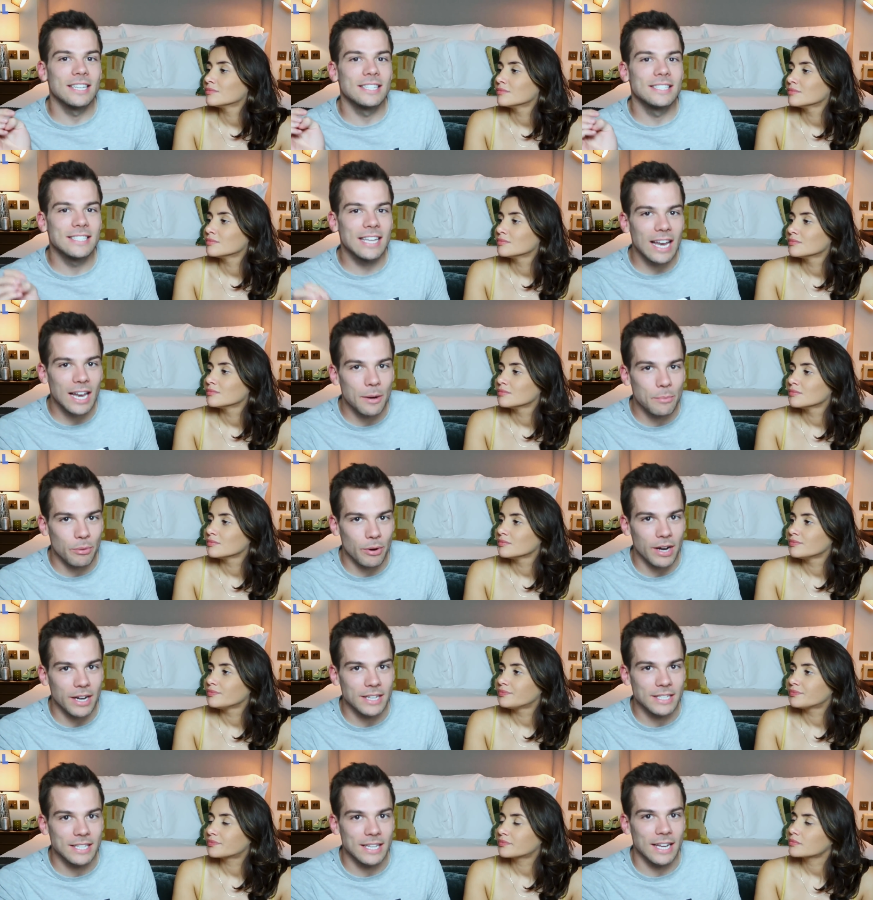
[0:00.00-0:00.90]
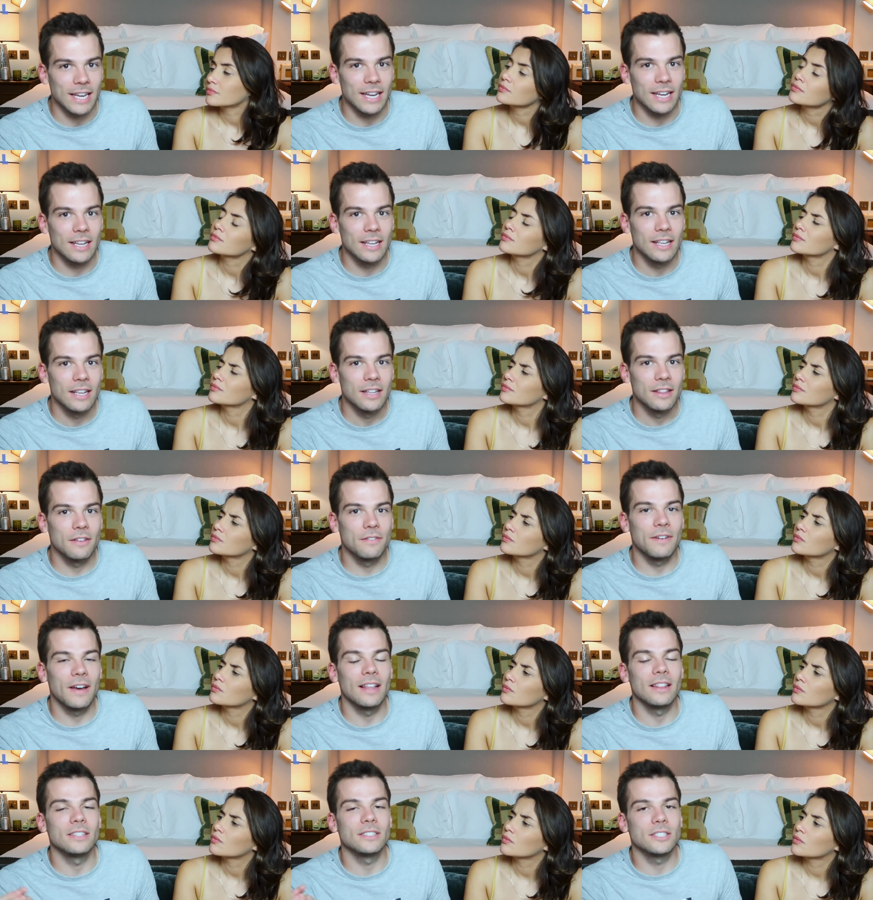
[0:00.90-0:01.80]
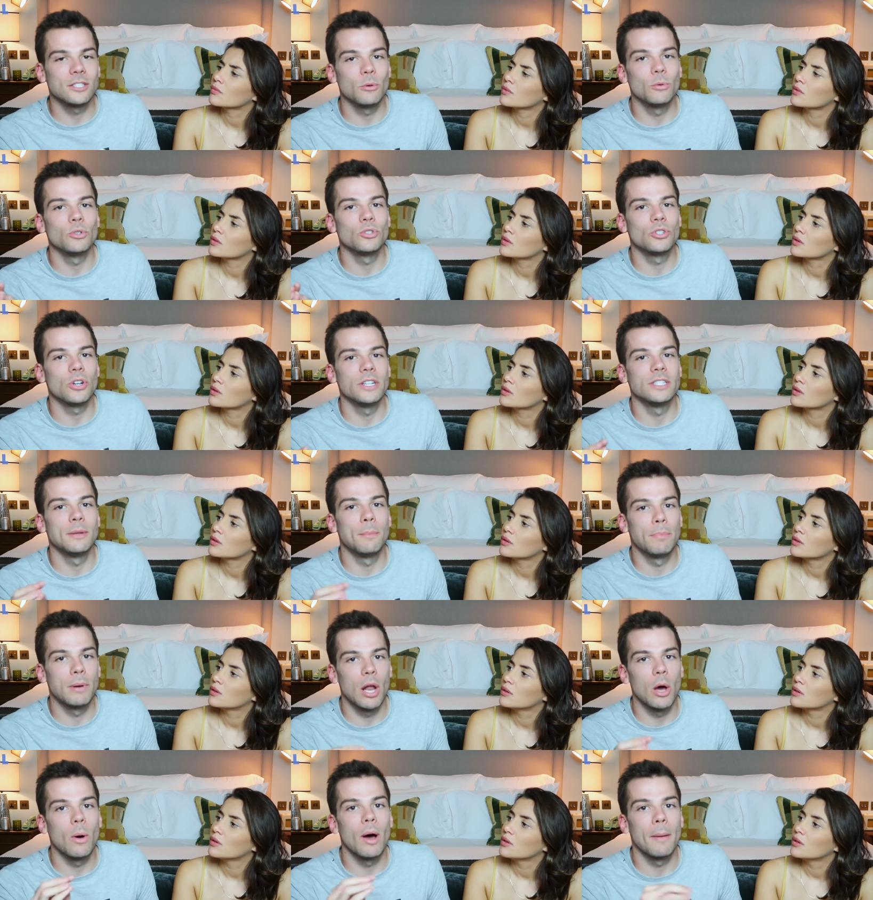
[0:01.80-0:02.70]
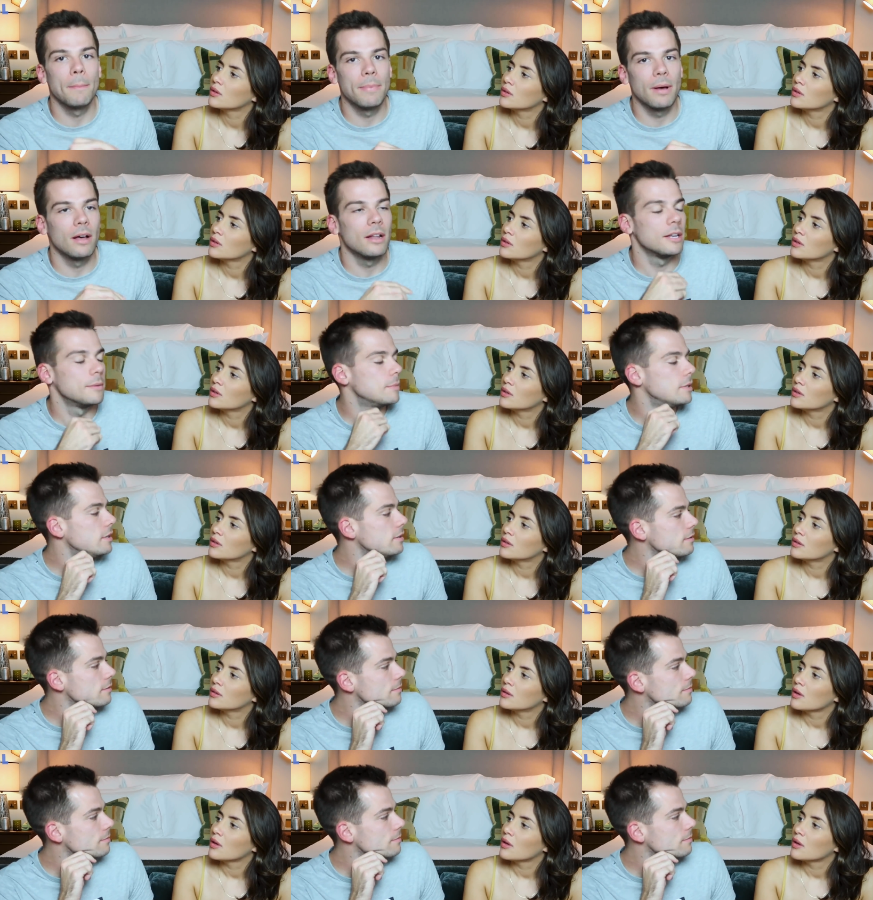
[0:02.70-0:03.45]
Speaker 1: to celebrating the fact that someone tried to blow up Parliament.